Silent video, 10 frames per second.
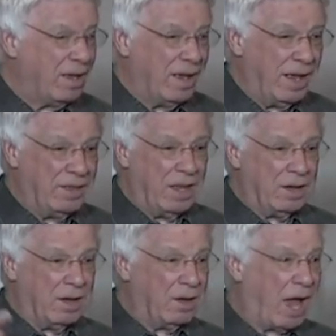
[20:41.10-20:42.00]
And
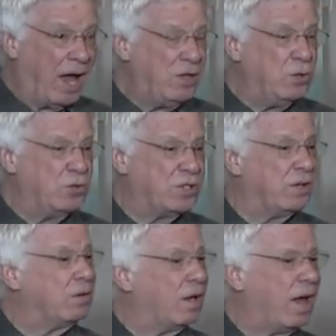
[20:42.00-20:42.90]
then I used
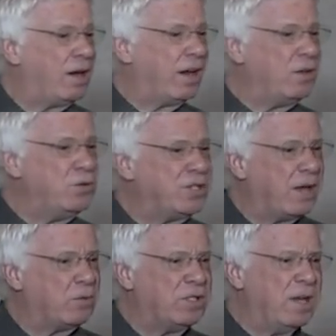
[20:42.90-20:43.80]
it. How did I use
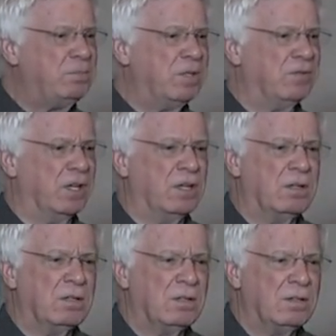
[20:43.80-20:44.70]
that redemptively?
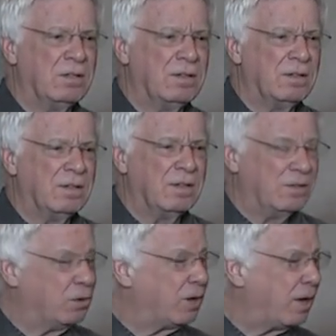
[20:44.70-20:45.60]

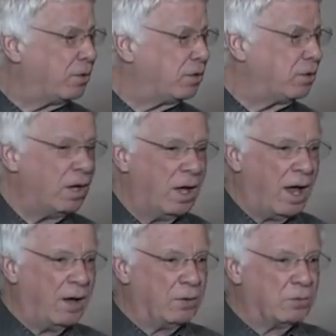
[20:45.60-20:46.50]
You know what I would do?
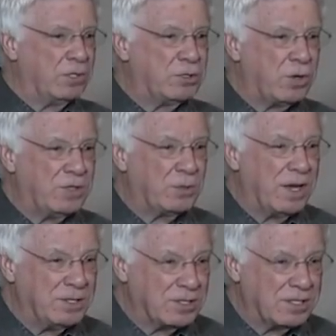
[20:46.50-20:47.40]
I would retrace what I
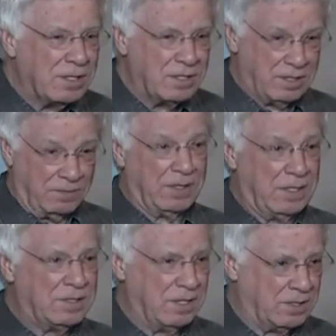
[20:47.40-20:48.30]
just said to see if I
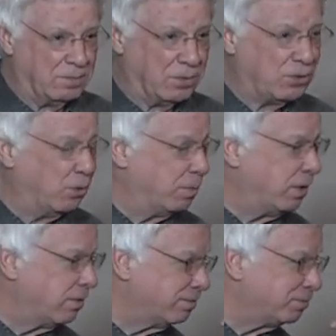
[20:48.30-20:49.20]
did say something stupid,
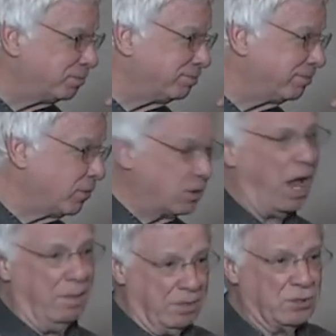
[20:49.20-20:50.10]
which
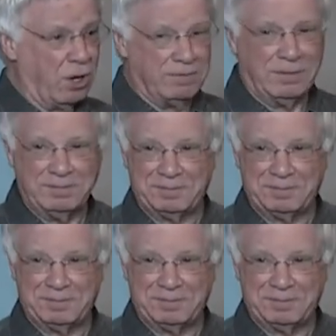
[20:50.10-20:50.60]
happens often